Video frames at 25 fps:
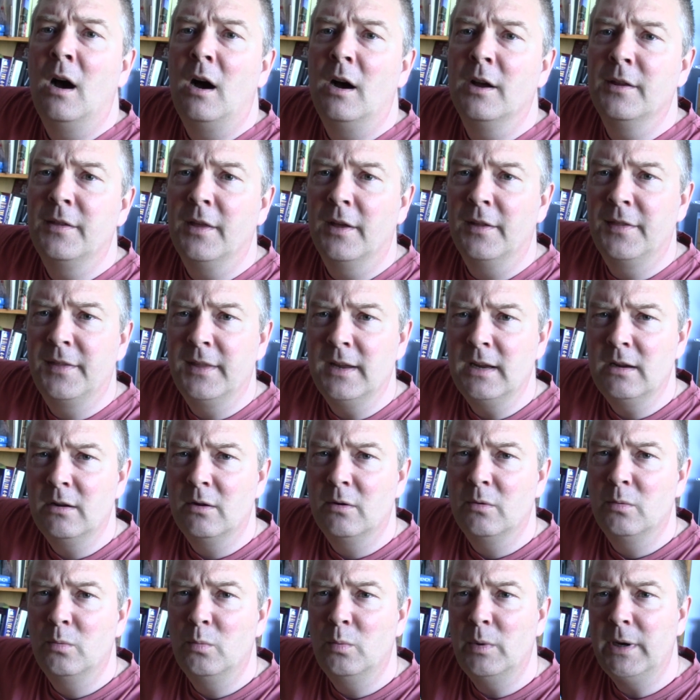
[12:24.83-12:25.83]
I
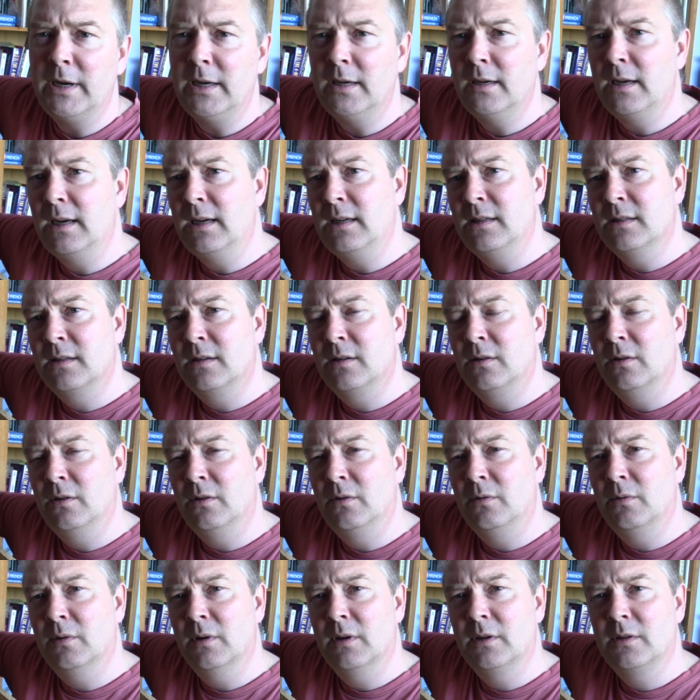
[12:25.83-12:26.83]
think we need
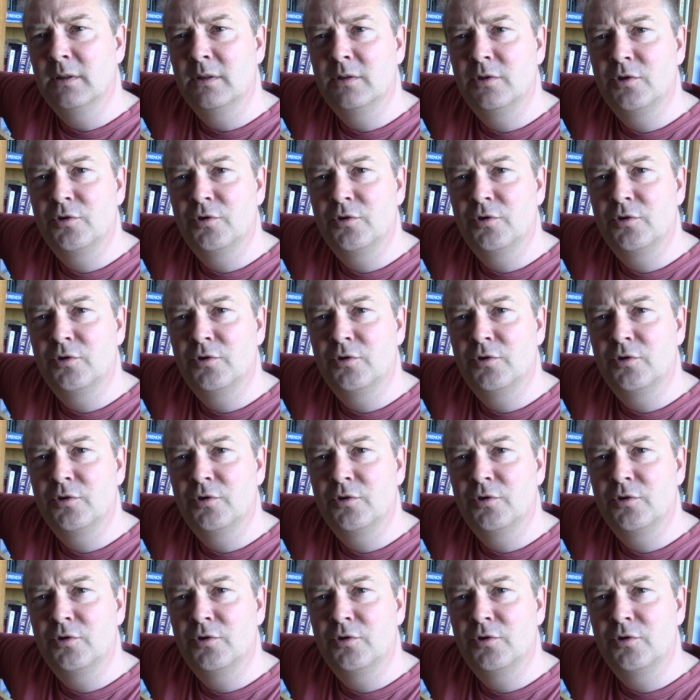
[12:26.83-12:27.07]
to